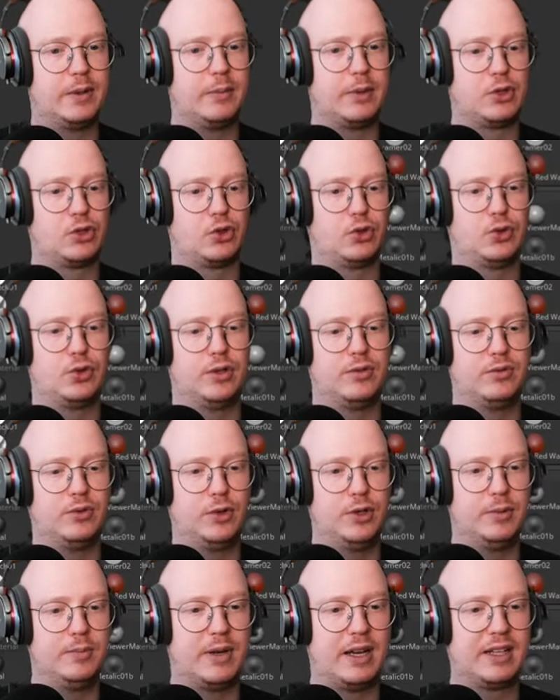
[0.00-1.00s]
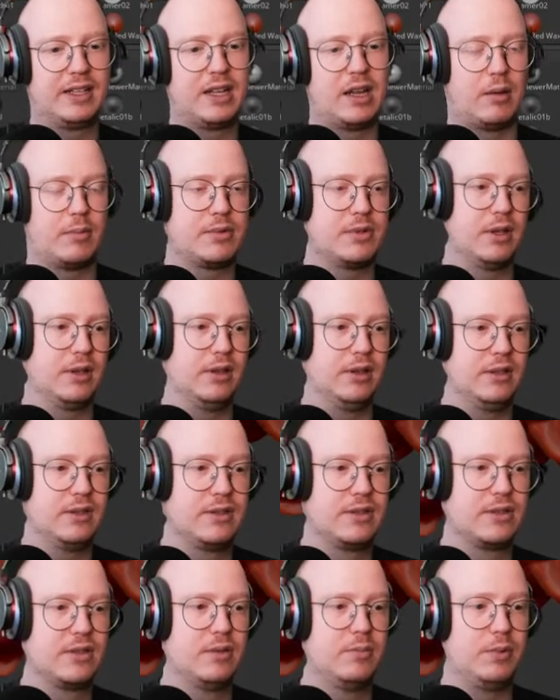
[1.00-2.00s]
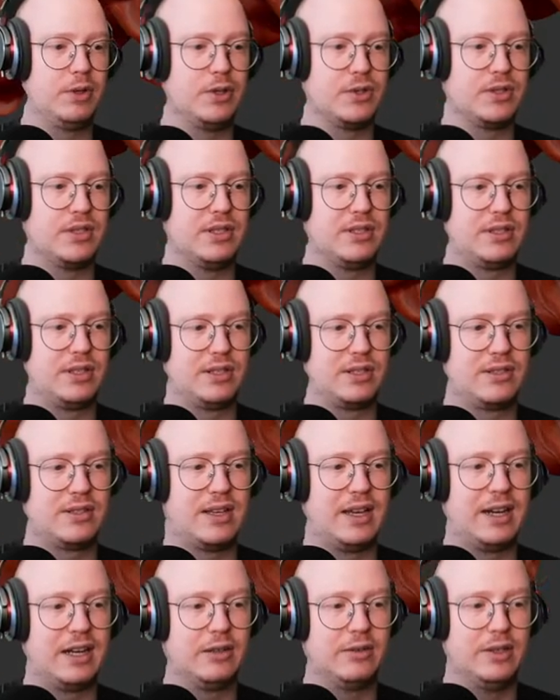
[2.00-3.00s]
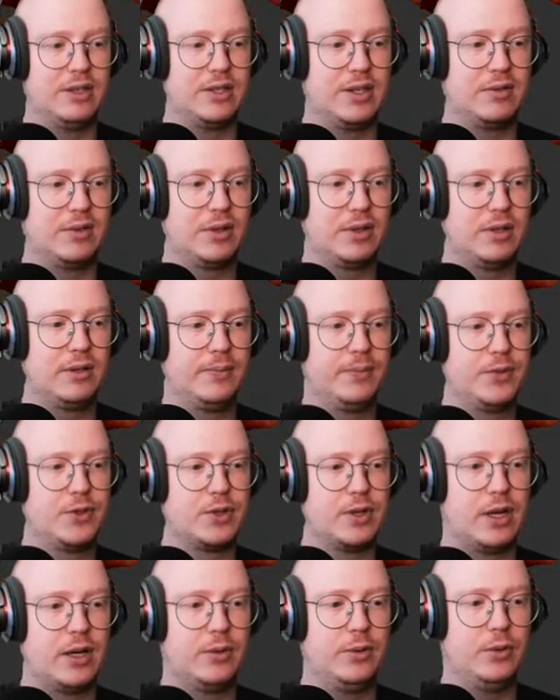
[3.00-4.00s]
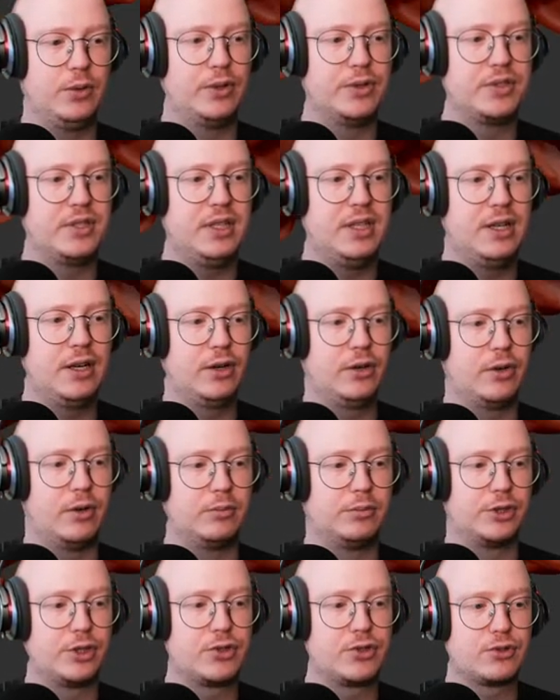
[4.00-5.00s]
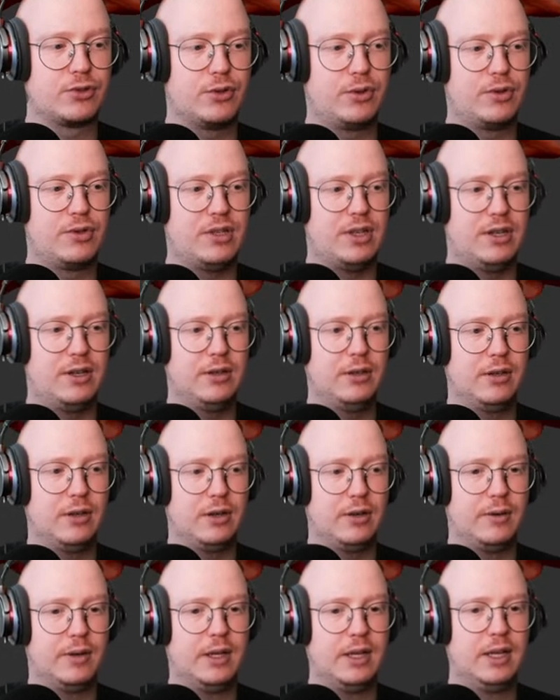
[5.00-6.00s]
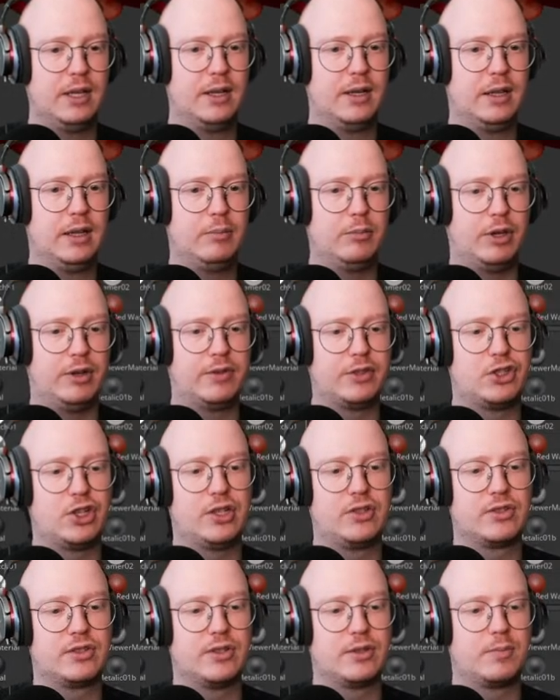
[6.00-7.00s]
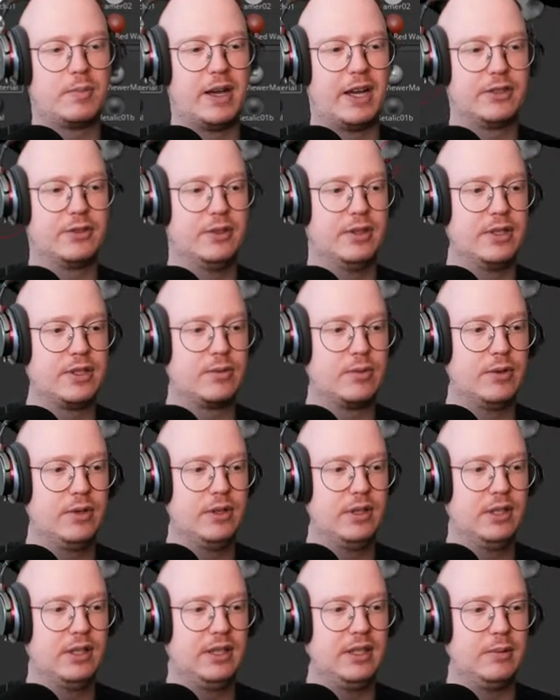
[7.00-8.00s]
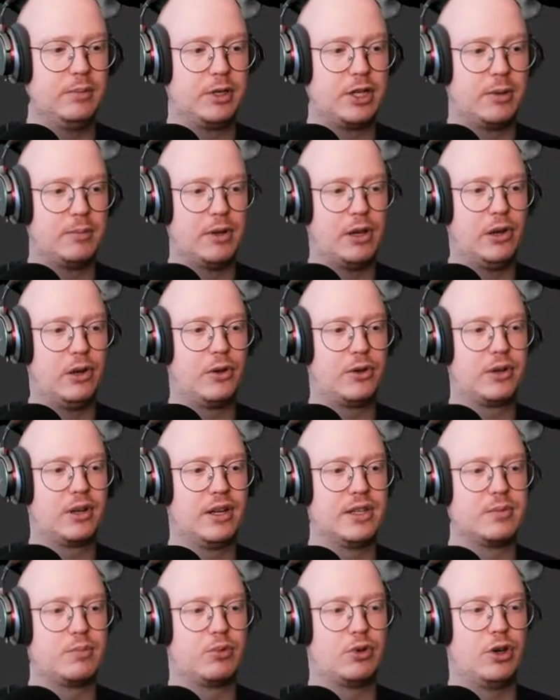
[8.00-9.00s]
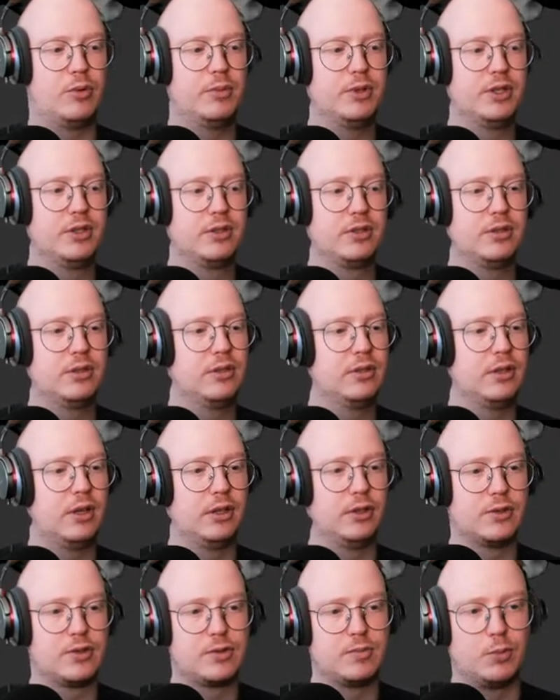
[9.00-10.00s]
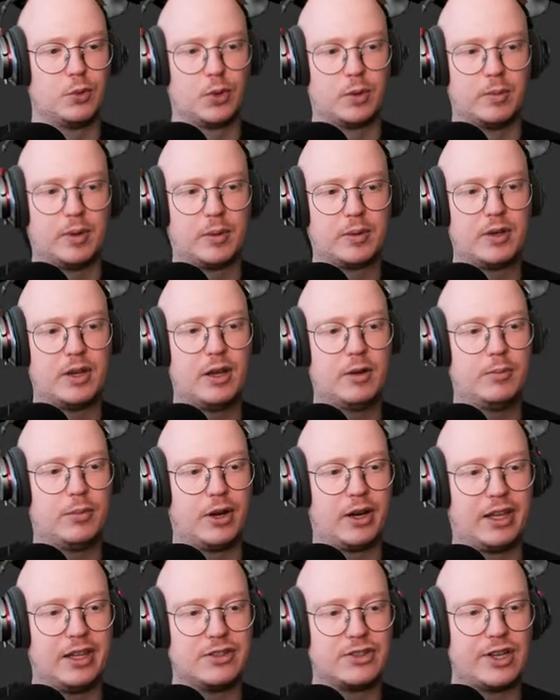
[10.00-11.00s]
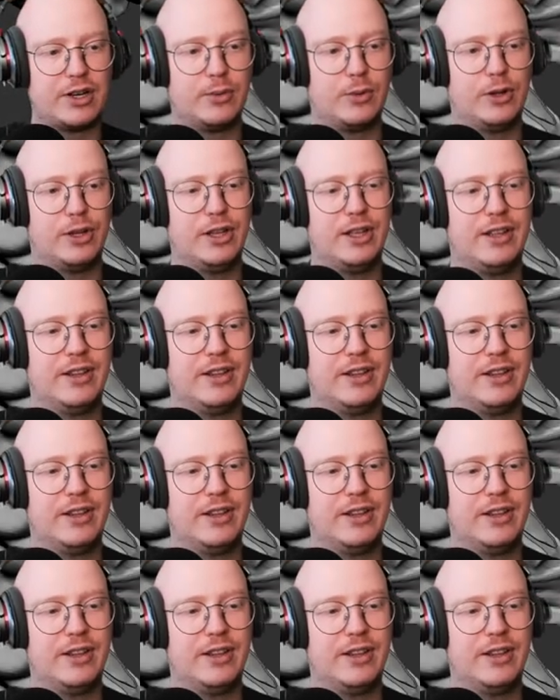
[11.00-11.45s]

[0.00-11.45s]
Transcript: to make sure to avoid mat caps like this because this exaggerates everything. So now you can see here there are brush strokes here. But if I change this back to this one, they become a lot less prominent. I just smooth them out now. But like in general,